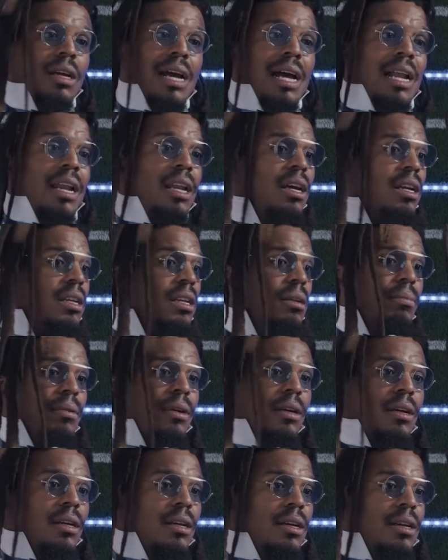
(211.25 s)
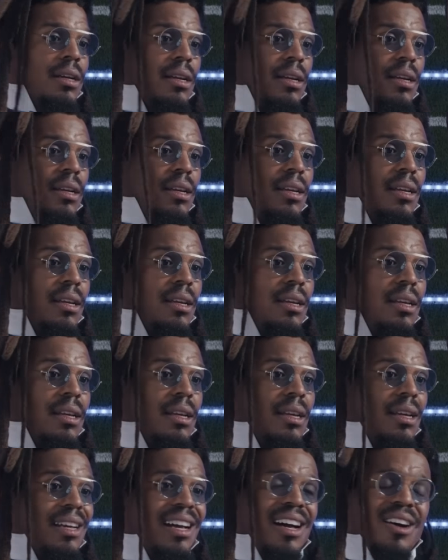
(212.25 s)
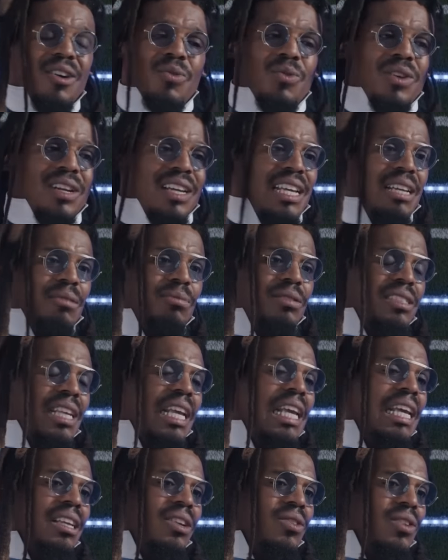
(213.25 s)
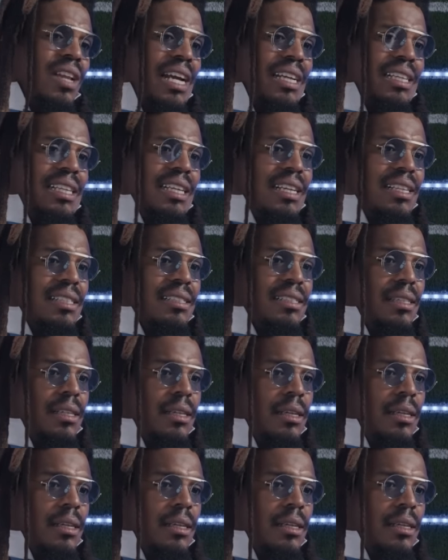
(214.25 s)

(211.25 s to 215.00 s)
I love you, bro. I don't want to keep seeing you like this.